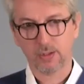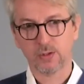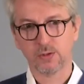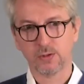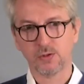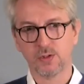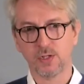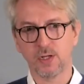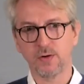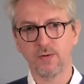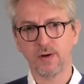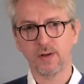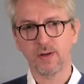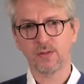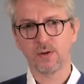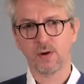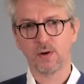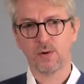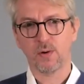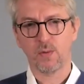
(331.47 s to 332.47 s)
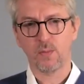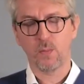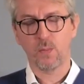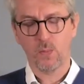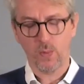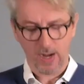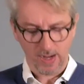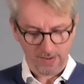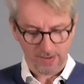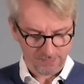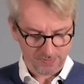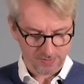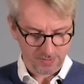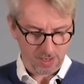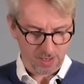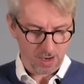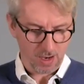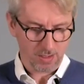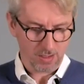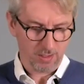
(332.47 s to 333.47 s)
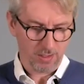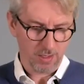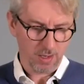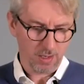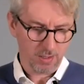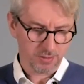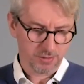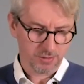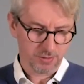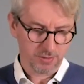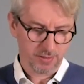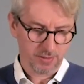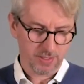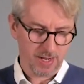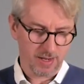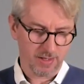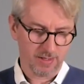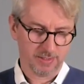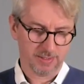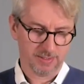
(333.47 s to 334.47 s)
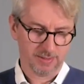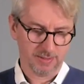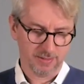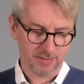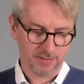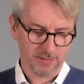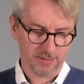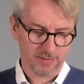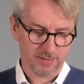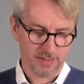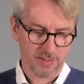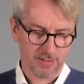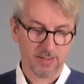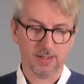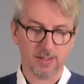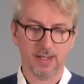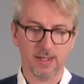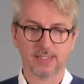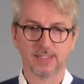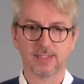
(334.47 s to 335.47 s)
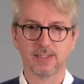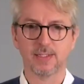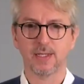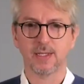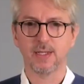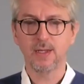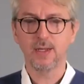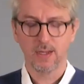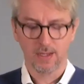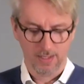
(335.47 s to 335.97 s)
Considering the waves are larger heights at sea,